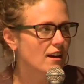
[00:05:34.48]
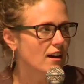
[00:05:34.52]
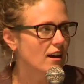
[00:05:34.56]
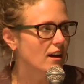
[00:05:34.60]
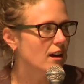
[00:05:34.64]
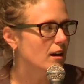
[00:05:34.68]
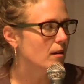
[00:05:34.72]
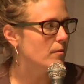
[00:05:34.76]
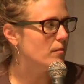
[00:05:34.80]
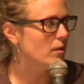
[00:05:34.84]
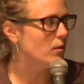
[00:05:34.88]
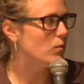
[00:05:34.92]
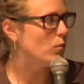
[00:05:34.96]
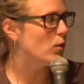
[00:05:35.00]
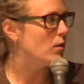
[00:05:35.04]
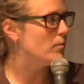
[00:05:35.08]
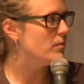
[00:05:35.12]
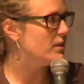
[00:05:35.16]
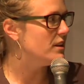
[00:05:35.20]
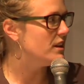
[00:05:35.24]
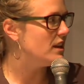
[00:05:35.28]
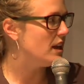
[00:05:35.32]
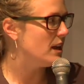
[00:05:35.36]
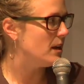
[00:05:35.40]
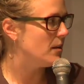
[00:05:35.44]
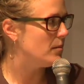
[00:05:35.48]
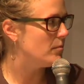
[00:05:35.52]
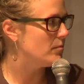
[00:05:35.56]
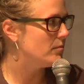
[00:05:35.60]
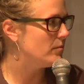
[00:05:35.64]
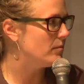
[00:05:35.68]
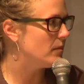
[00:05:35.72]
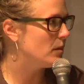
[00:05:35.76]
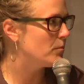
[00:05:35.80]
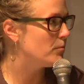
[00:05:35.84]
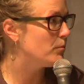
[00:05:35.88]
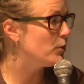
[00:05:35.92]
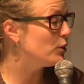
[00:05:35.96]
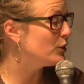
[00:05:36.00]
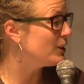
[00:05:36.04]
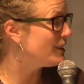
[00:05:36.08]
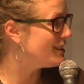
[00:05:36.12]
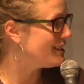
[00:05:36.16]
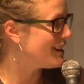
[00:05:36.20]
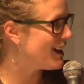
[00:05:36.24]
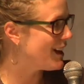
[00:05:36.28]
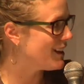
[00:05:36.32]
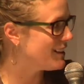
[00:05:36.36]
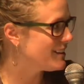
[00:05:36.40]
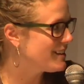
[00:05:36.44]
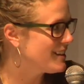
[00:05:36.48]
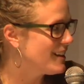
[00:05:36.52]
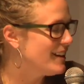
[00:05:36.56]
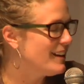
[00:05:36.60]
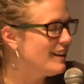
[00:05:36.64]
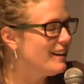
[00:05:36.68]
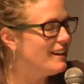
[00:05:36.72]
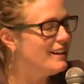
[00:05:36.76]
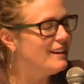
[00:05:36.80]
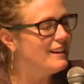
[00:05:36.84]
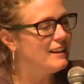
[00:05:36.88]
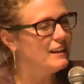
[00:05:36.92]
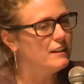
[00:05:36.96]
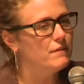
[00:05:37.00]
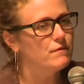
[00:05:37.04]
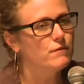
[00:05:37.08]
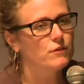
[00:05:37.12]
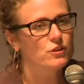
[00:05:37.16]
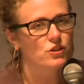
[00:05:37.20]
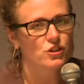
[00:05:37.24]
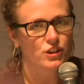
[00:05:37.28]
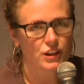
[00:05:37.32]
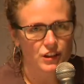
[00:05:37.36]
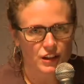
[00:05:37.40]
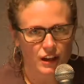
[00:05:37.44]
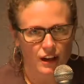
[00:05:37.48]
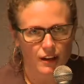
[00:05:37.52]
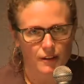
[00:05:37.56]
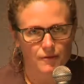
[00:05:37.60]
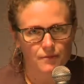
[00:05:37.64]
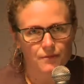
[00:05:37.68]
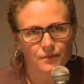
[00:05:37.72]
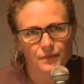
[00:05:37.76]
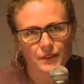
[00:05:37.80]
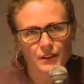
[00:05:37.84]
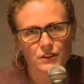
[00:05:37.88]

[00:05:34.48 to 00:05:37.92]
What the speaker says: A woman named Bernadette in Virginia.